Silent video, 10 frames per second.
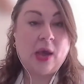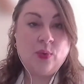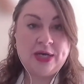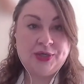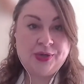
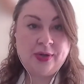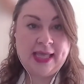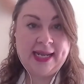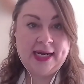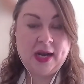We do
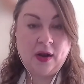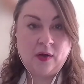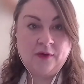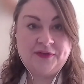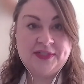get it a
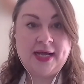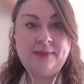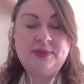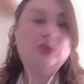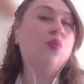lot of
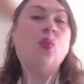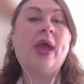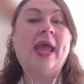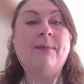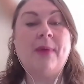times
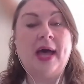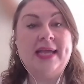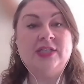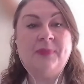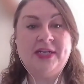whereby,
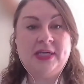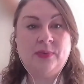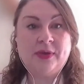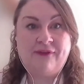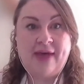especially
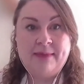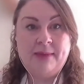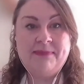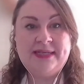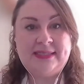with family
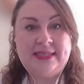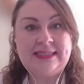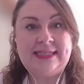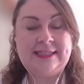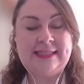
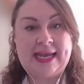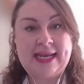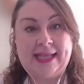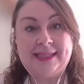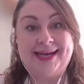businesses
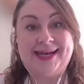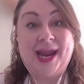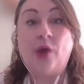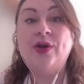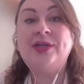that gets
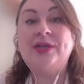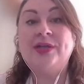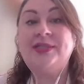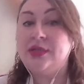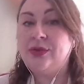
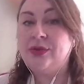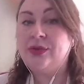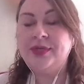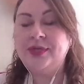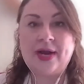inherited through the
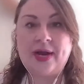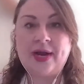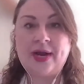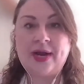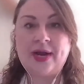
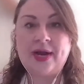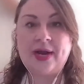generations,